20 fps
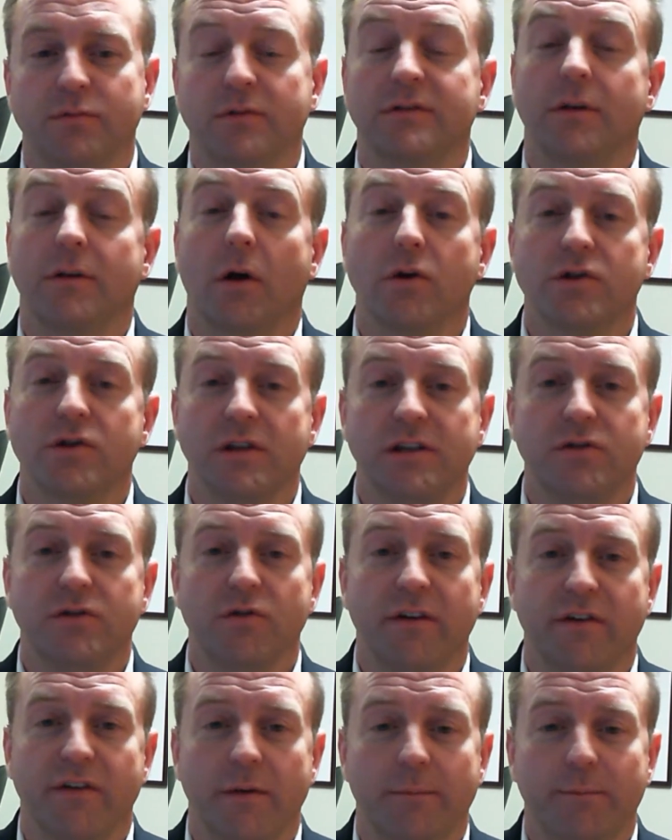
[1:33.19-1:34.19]
was largely
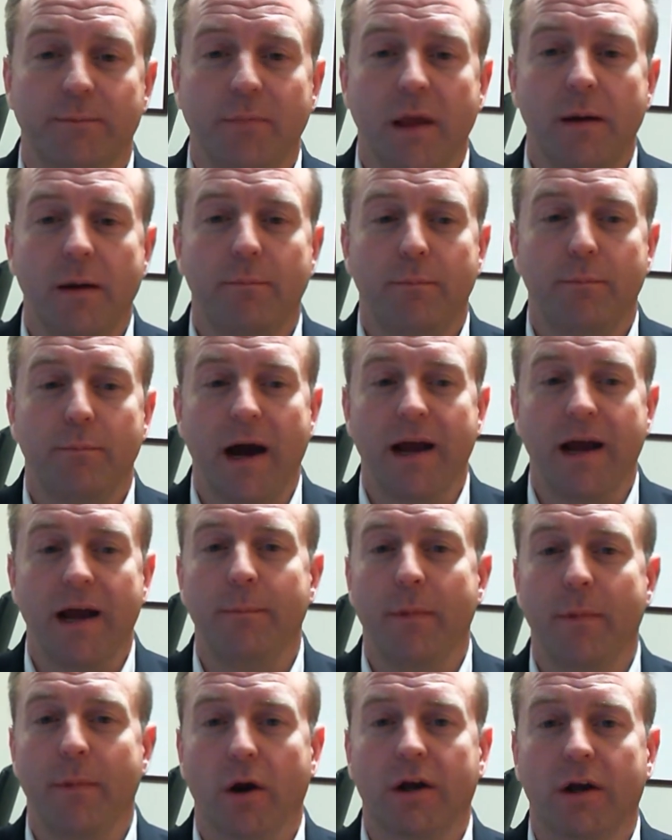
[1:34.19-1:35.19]
driven by
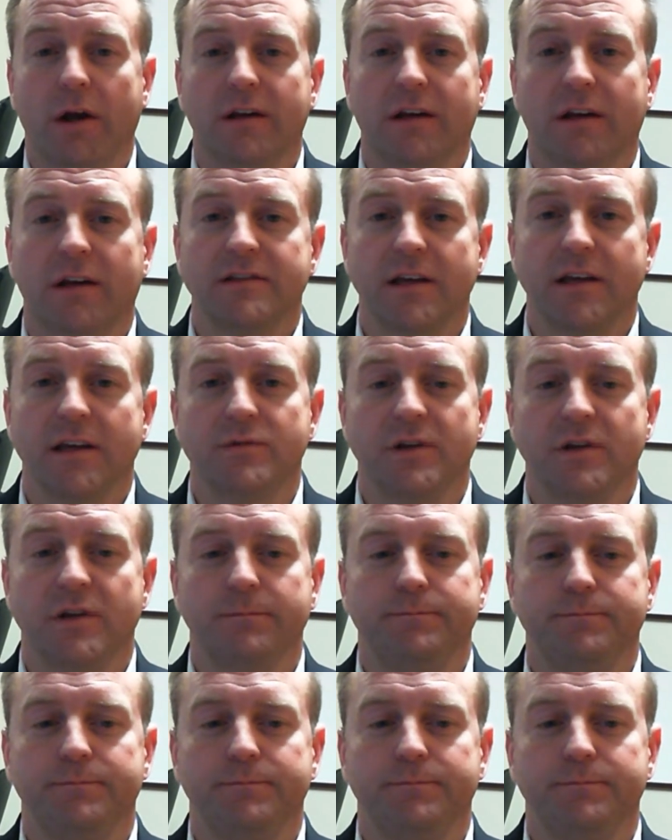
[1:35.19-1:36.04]
American consumption.